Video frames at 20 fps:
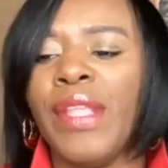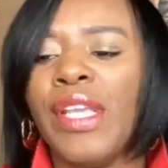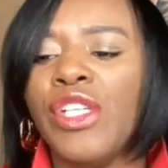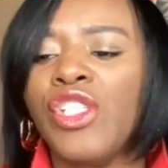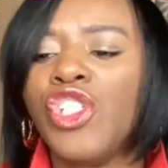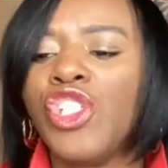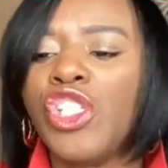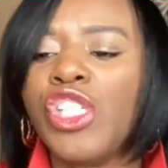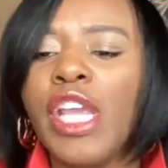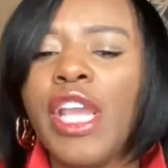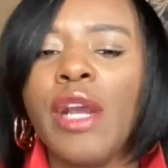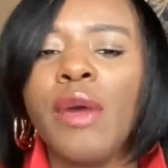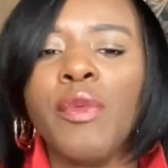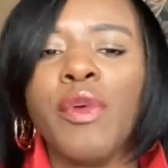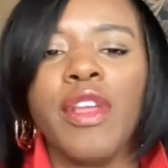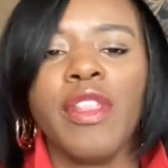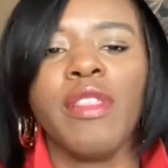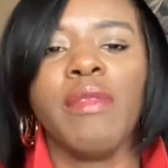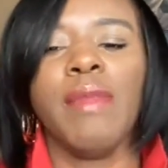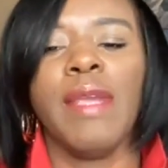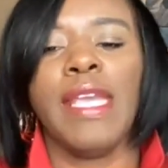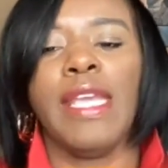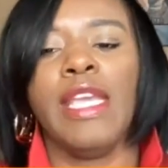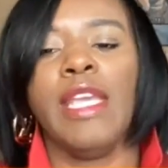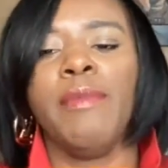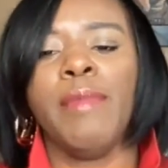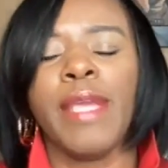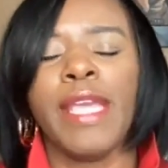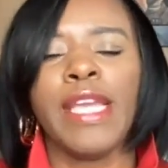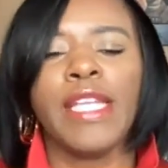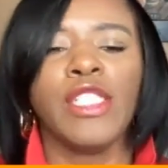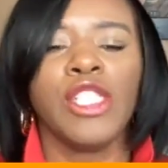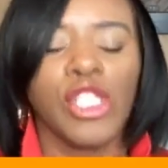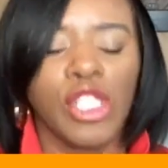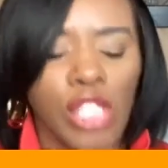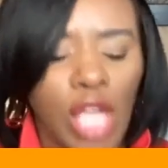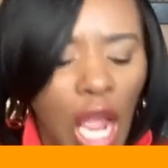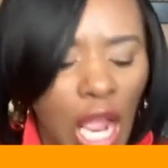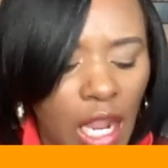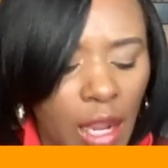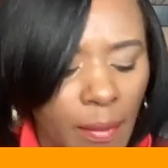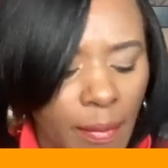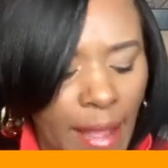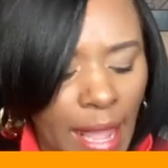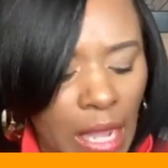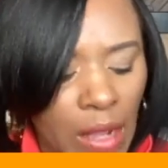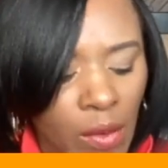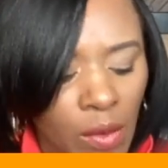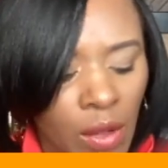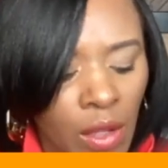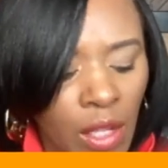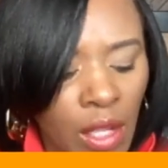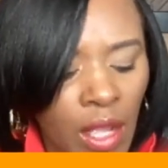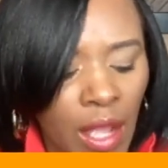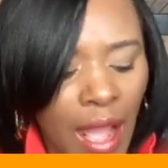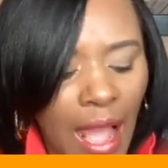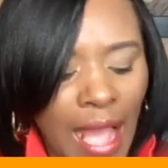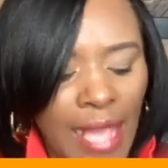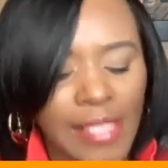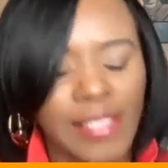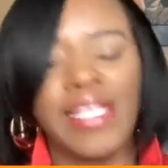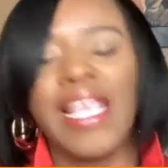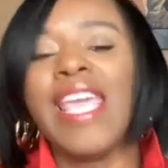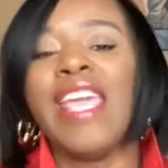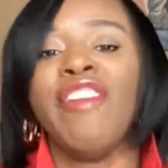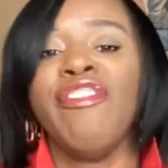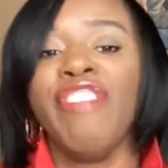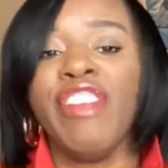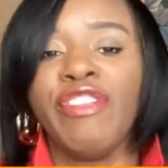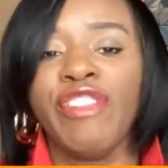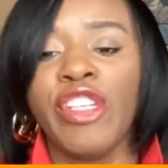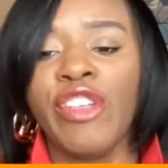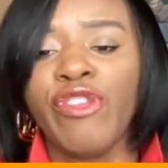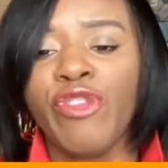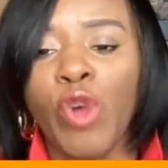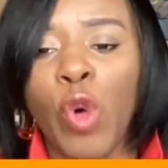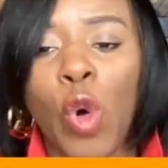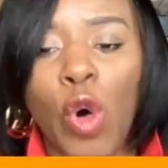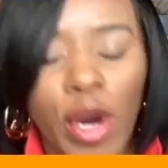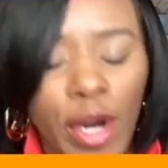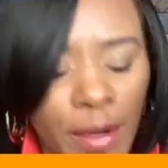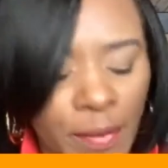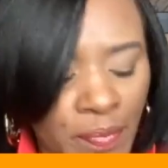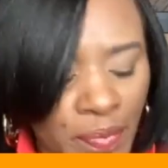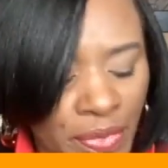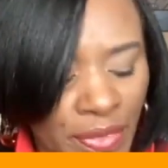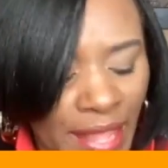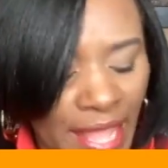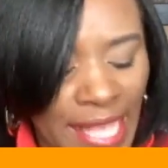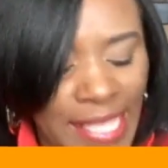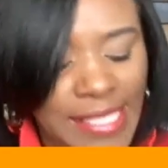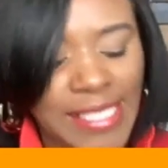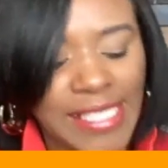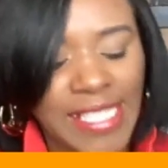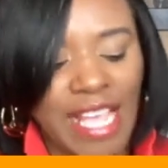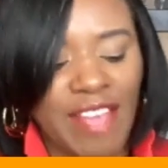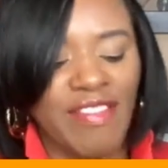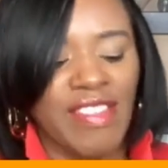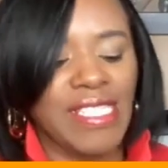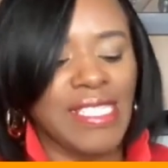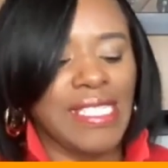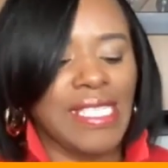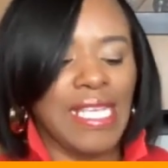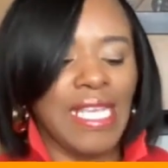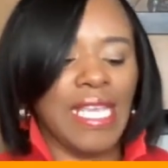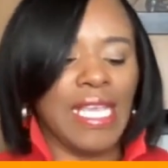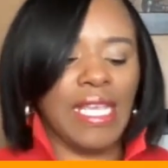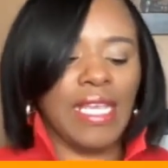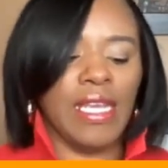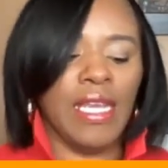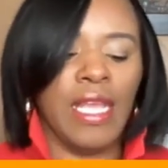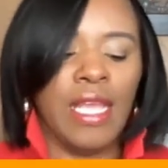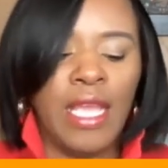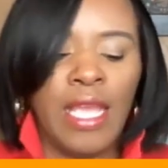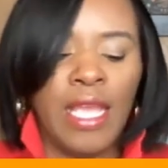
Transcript: share with me, he began to talk about Isaiah 54 and 17